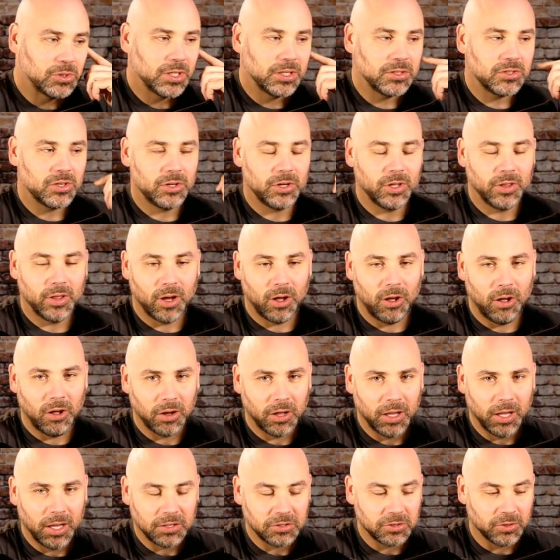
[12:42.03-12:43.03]
listening to the Hog
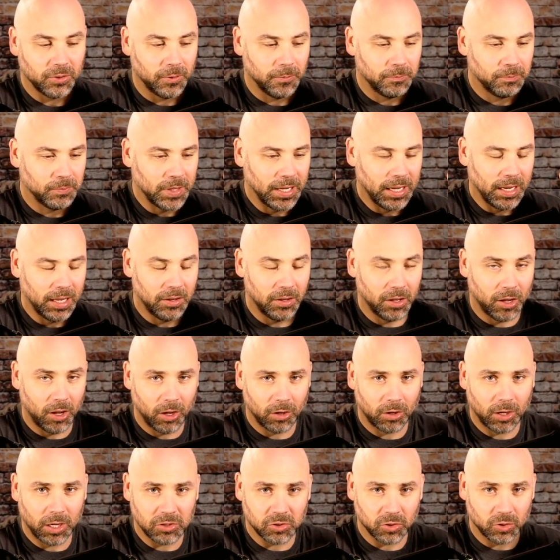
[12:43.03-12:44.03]
Hustle, and the
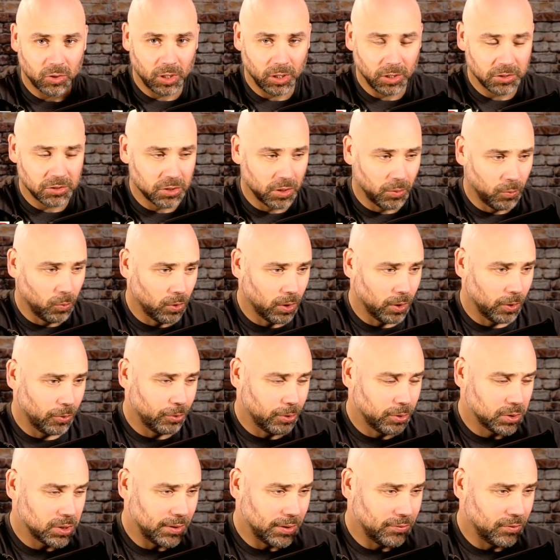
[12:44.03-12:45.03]
Hog Hustle you can listen on
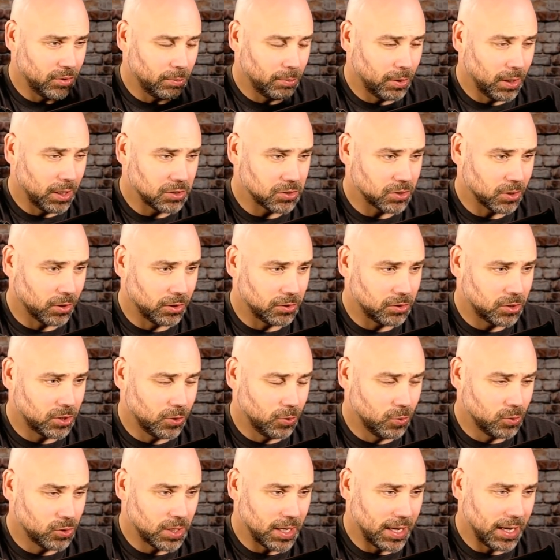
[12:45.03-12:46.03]
103.7 The Buzz on
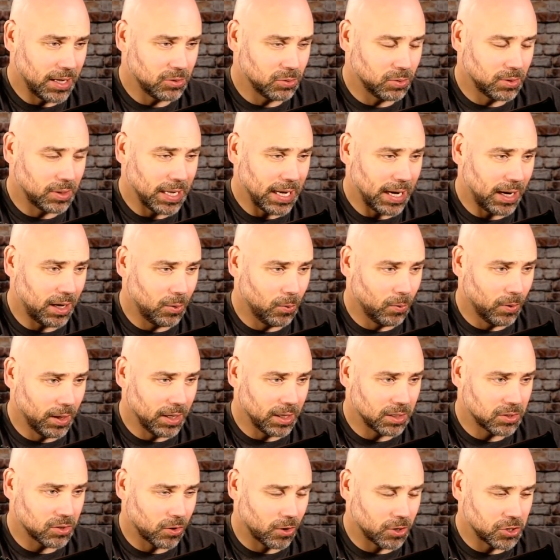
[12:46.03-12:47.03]
Tuesdays with Danny
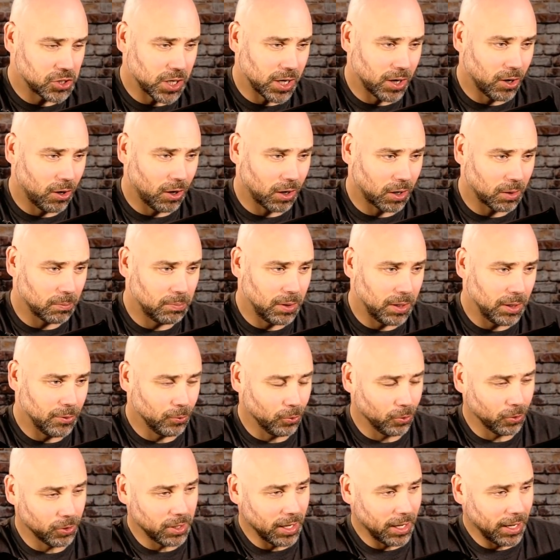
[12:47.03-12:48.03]
West, RJ Hawk, and Pete
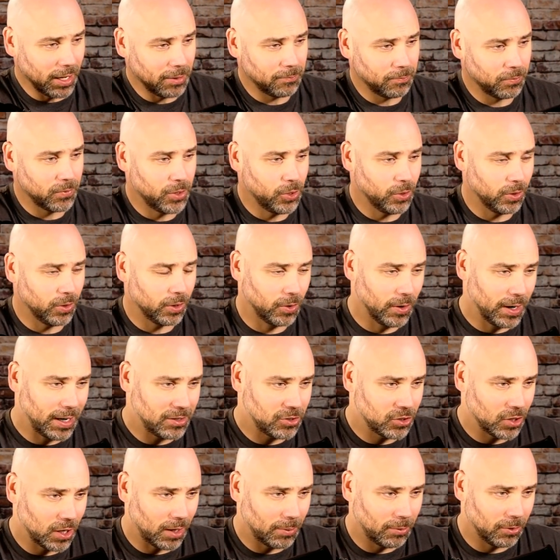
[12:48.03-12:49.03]
Roulier. Do a great
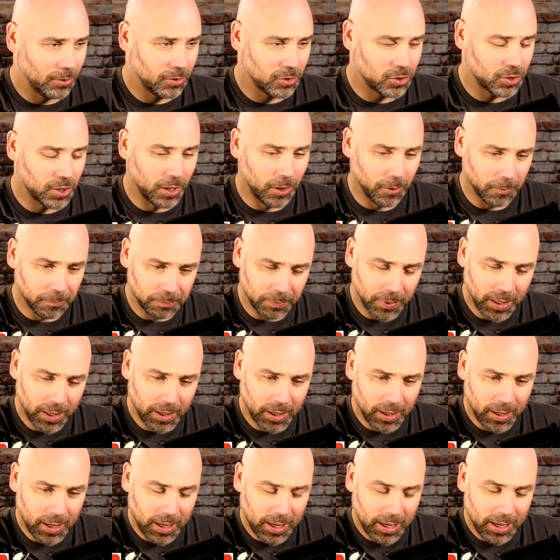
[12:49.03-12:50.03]
job on the show.
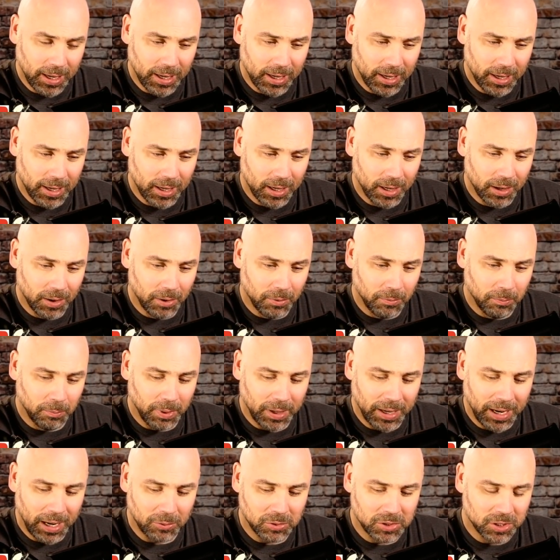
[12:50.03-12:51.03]

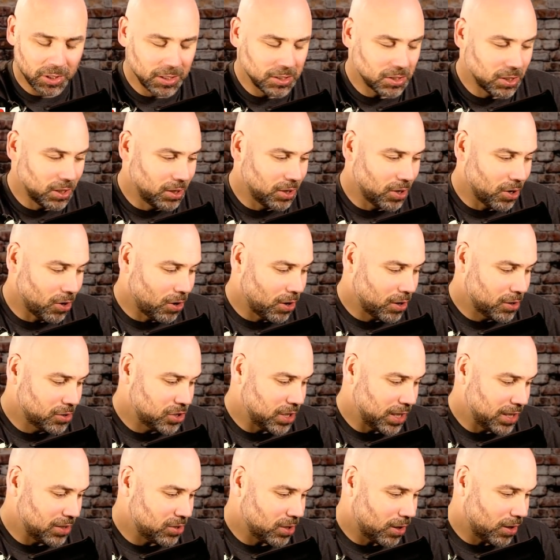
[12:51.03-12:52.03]
But I was listening to
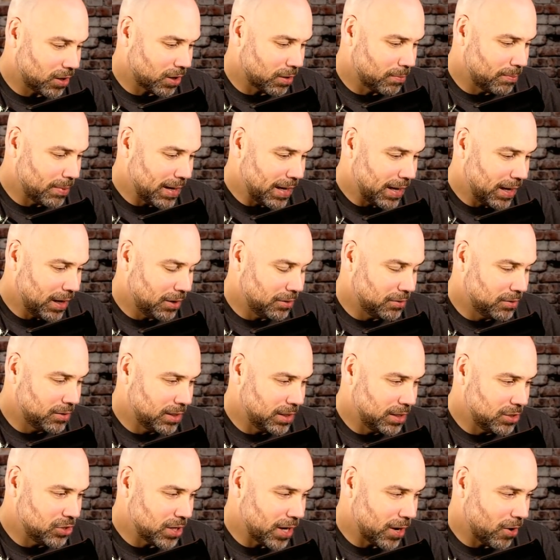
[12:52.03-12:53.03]
RJ talk about
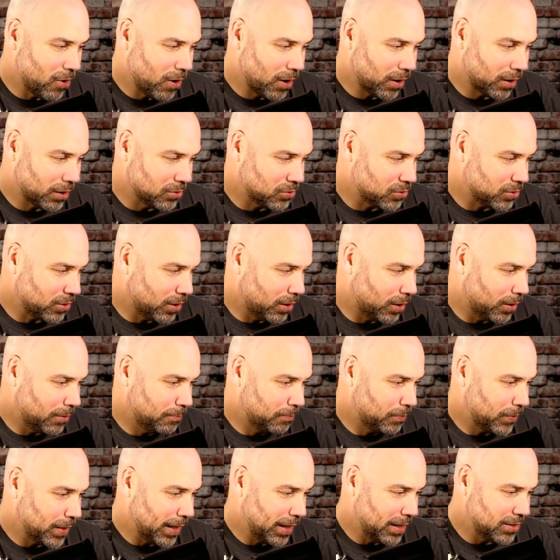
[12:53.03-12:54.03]
DJ Arkansas,
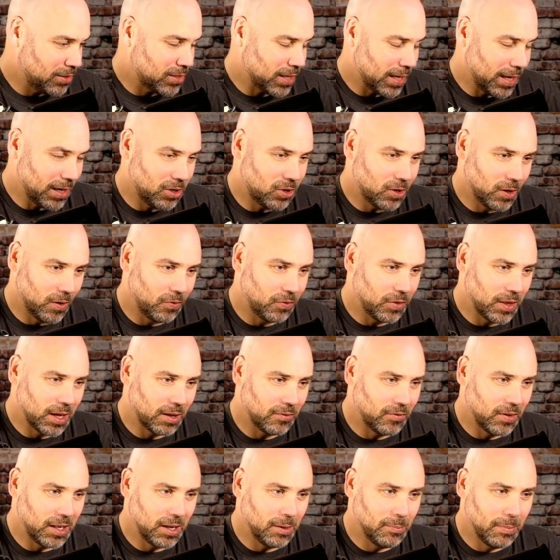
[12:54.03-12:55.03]
and he said he couldn't think
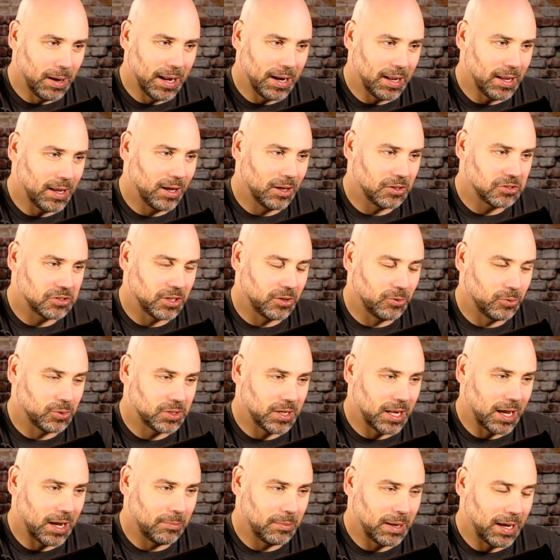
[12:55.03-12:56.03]
of anybody else that was
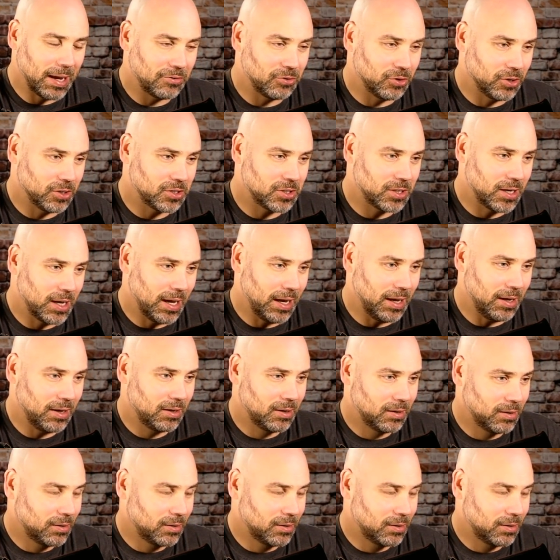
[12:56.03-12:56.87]
named after a state.